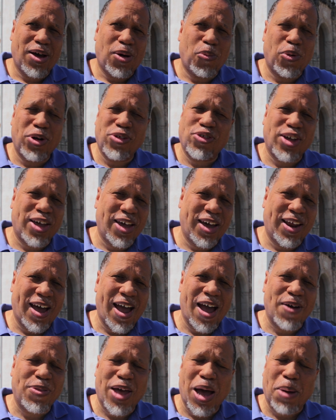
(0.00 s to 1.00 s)
once again,
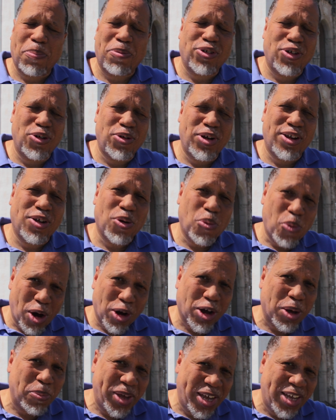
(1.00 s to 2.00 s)
I have the opportunity to
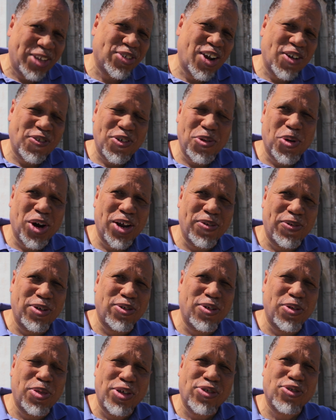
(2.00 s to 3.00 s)
welcome each and every one of you
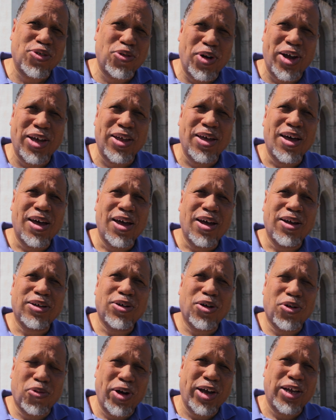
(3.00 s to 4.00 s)
to this great
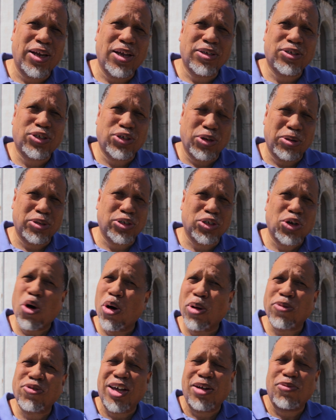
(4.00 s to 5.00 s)
great church
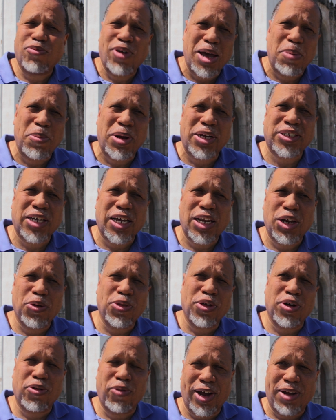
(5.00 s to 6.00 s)
called St. Raymond and St.
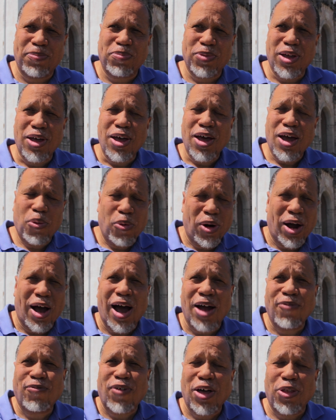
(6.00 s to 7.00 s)
Leo the Great, where
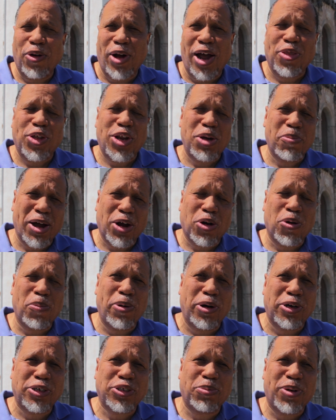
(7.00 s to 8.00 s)
I, Father Anthony Michael
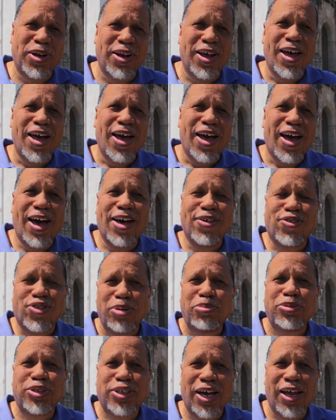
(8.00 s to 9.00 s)
Bozeman, as
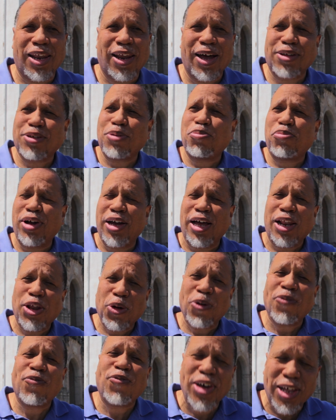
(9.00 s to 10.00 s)
some say, like to bring a
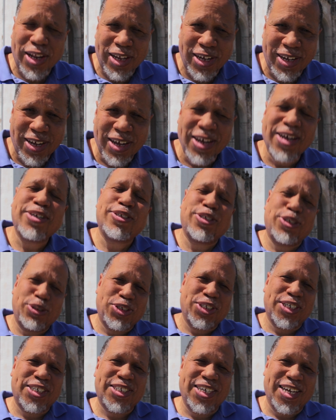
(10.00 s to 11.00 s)
little Philly
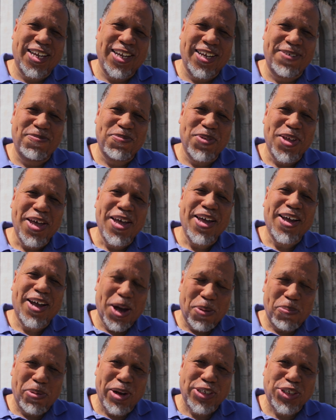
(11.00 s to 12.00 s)
to Gentilly.
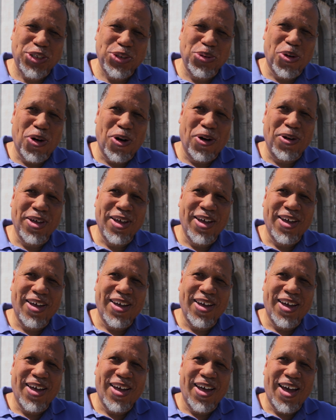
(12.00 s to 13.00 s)
God bless you all
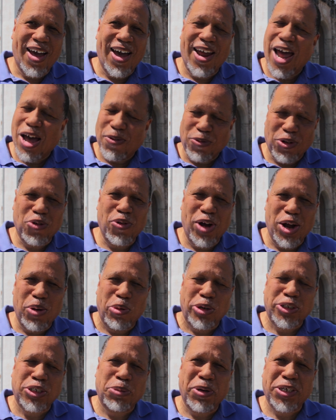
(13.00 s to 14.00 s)
and have a great
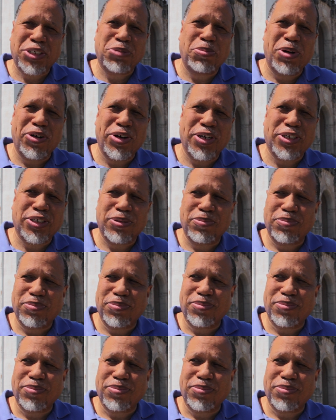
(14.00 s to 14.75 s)
worship experience.